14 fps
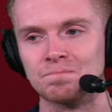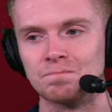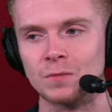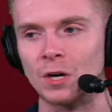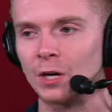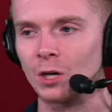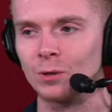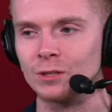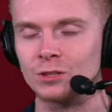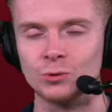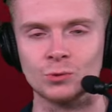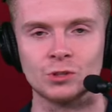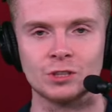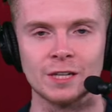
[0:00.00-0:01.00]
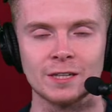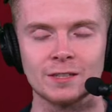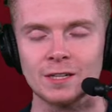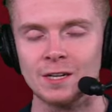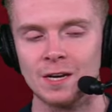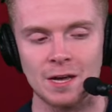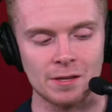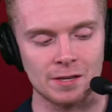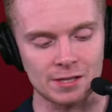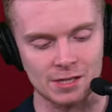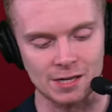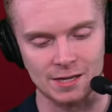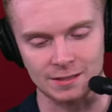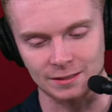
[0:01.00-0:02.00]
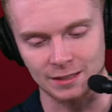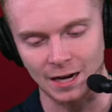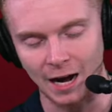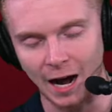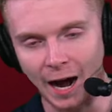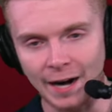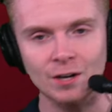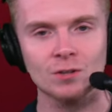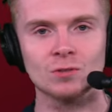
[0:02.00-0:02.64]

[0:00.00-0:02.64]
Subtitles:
they're going to sit this entire